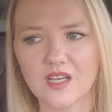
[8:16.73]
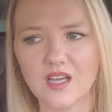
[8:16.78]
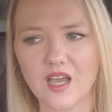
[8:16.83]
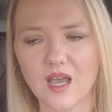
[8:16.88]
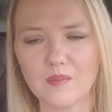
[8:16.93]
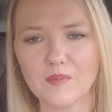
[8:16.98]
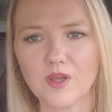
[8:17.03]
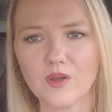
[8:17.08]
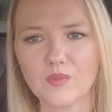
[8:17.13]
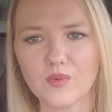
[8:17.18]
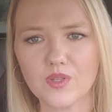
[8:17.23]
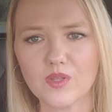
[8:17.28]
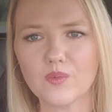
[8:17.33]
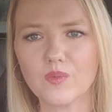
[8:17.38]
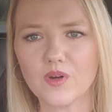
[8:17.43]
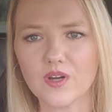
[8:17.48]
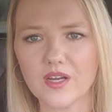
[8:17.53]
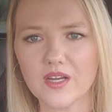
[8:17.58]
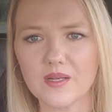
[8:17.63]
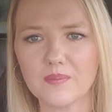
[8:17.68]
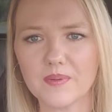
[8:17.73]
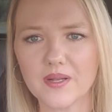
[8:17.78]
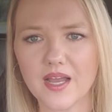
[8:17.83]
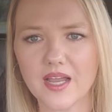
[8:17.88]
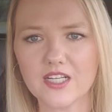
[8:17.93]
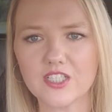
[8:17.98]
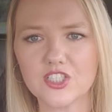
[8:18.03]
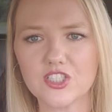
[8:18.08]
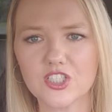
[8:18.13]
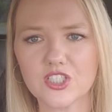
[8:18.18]
not really worried, but
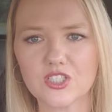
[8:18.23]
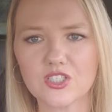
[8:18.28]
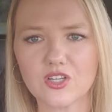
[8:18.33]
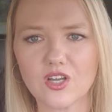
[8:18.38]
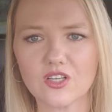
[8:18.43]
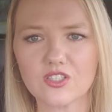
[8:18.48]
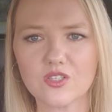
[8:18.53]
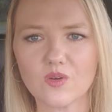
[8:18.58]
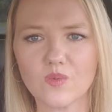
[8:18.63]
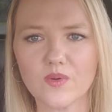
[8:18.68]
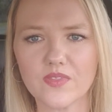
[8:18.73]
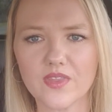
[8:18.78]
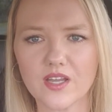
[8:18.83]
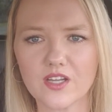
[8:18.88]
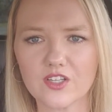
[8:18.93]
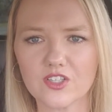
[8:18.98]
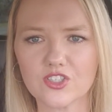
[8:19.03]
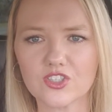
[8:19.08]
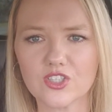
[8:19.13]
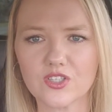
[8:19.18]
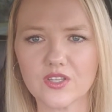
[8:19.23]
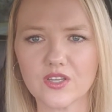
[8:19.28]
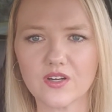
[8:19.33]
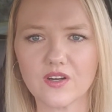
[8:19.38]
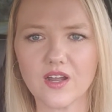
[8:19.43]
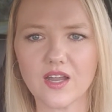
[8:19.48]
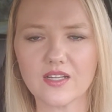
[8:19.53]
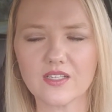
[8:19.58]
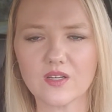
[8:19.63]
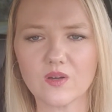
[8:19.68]
I just also want that cushion
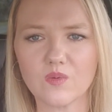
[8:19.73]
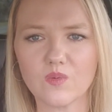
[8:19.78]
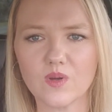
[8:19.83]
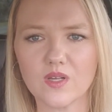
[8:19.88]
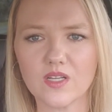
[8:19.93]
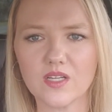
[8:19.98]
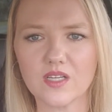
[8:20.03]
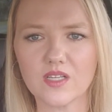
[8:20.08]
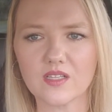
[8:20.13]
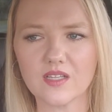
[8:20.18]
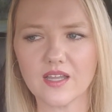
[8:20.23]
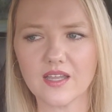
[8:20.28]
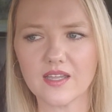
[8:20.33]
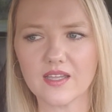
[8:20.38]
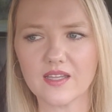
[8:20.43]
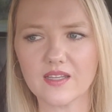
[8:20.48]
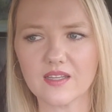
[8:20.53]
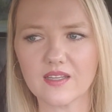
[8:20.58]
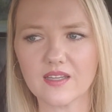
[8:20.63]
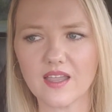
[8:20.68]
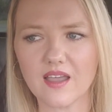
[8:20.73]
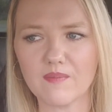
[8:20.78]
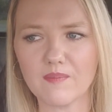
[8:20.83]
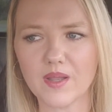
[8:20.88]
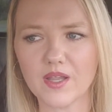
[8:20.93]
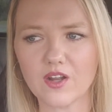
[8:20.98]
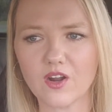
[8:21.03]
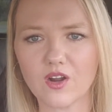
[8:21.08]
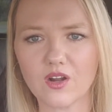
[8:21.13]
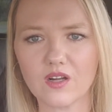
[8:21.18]
there. I don't want to like have
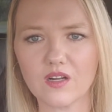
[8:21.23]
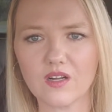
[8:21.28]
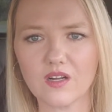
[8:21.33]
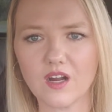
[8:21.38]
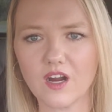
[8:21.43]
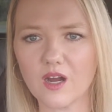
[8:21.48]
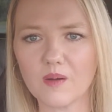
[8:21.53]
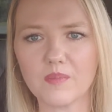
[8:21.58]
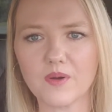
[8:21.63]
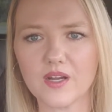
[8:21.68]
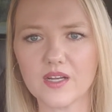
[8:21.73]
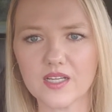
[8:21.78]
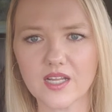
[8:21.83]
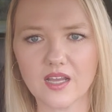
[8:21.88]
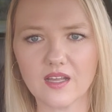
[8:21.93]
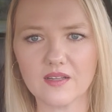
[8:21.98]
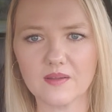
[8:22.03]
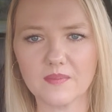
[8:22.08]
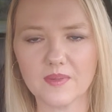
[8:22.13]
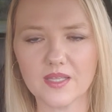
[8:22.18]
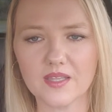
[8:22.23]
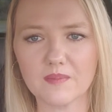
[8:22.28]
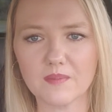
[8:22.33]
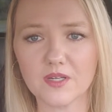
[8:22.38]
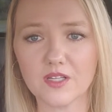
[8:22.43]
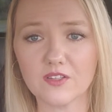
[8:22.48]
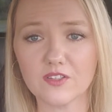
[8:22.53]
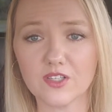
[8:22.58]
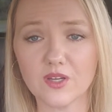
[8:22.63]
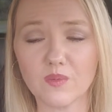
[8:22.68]
my car break down and be in the
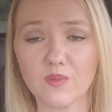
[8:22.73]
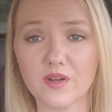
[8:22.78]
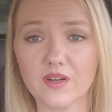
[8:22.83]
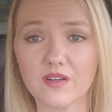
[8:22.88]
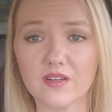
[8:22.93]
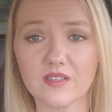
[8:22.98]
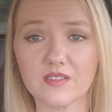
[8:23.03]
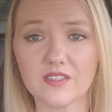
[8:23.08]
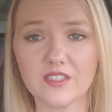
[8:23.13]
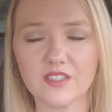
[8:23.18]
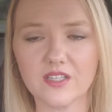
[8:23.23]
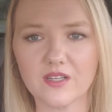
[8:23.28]
middle of nowhere. And,